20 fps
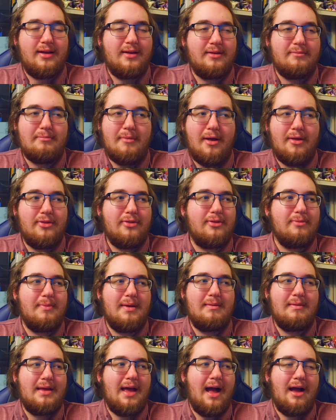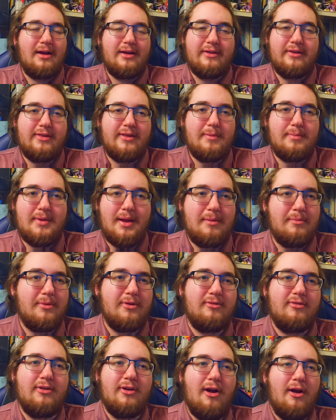month, maybe August, September
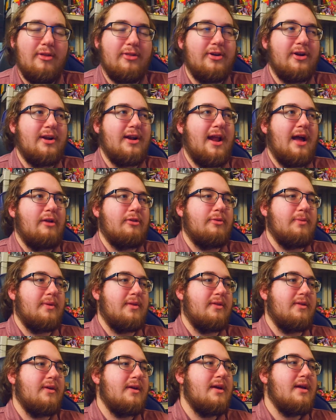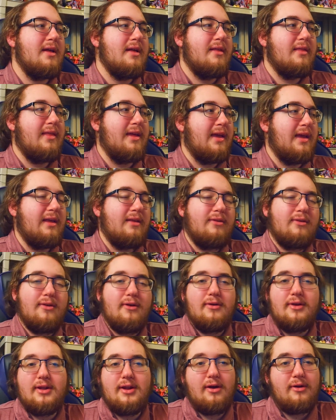for all their announcements. Thing is,
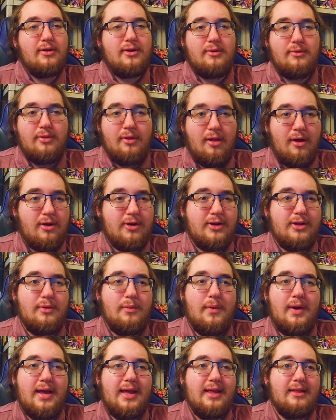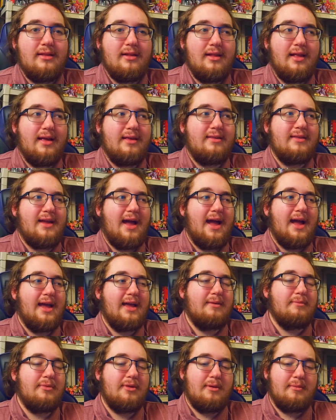though, you know, the longer you wait, the less
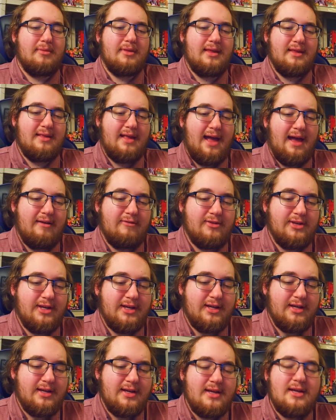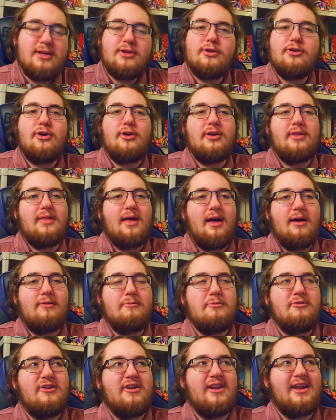time some of these have to cook in the
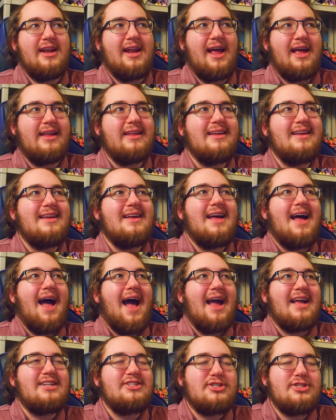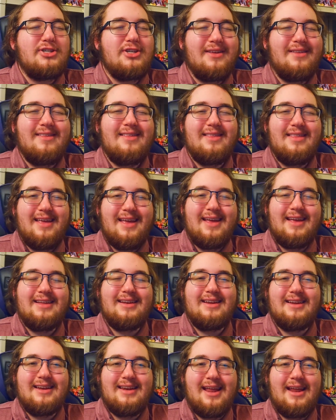oven, and I just think
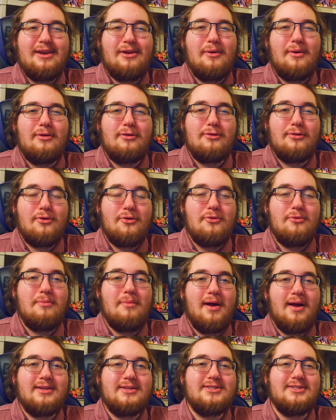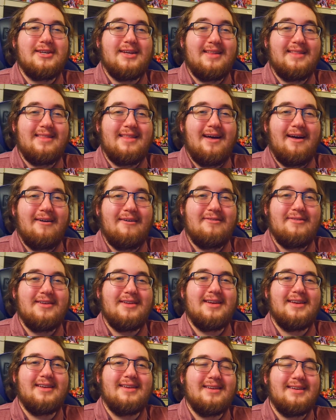Nintendo has too much in the
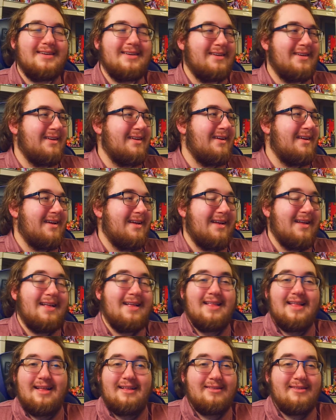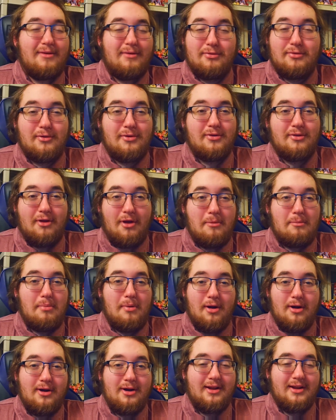oven. That stuff's gonna start
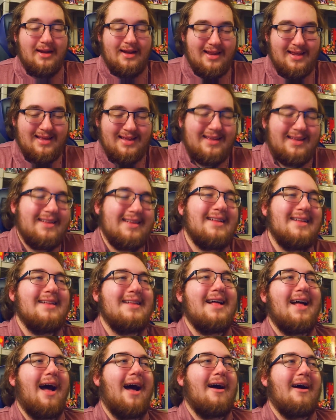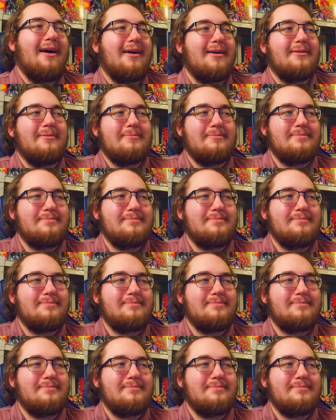burning. I